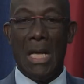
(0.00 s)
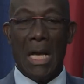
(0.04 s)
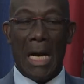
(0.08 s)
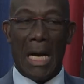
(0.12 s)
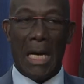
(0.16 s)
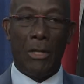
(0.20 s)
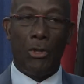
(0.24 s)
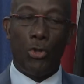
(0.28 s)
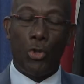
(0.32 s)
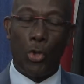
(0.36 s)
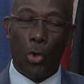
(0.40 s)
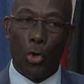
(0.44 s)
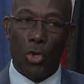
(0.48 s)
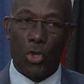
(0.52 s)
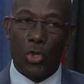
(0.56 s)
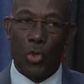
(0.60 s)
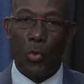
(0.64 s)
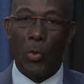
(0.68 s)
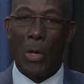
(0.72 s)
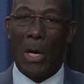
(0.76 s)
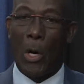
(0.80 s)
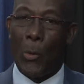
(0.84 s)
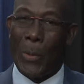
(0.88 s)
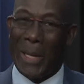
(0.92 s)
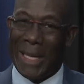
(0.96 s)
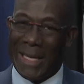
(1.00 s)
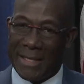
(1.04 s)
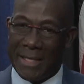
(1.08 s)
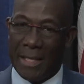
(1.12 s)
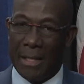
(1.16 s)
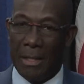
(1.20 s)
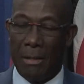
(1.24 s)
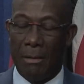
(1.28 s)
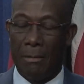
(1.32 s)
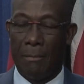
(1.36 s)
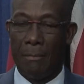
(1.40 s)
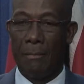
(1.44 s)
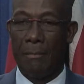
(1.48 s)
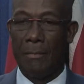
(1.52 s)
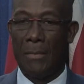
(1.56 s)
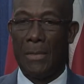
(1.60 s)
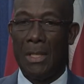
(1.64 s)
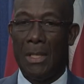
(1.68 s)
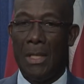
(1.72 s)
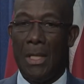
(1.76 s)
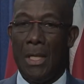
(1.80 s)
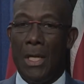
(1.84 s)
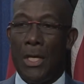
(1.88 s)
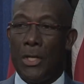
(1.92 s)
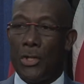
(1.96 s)
And those who are waiting
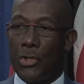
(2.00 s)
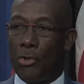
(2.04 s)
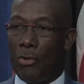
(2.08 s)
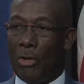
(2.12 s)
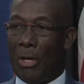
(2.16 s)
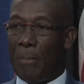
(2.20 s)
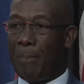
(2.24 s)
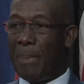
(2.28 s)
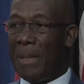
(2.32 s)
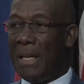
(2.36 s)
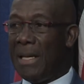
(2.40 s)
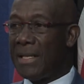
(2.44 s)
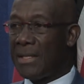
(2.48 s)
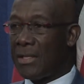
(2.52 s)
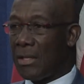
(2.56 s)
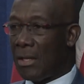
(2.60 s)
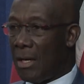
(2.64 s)
to replace